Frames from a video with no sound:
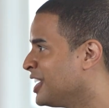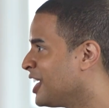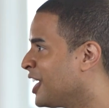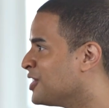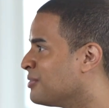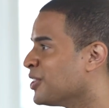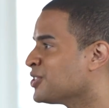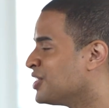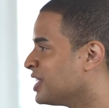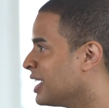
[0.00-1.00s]

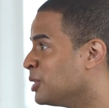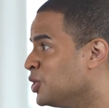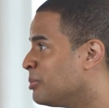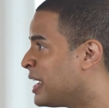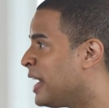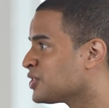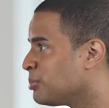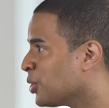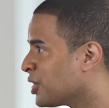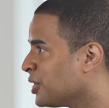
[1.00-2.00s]
diversity? I mean, you've been
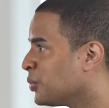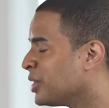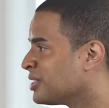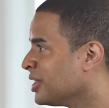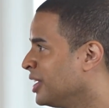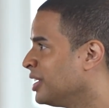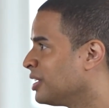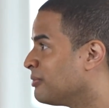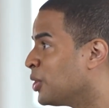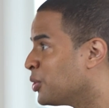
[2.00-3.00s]
outspoken with
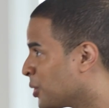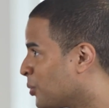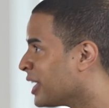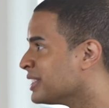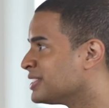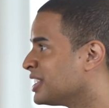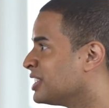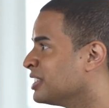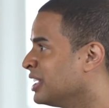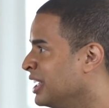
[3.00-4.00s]
voting rights
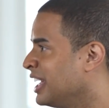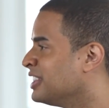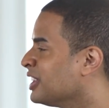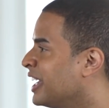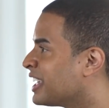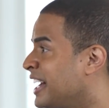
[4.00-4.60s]
and the like.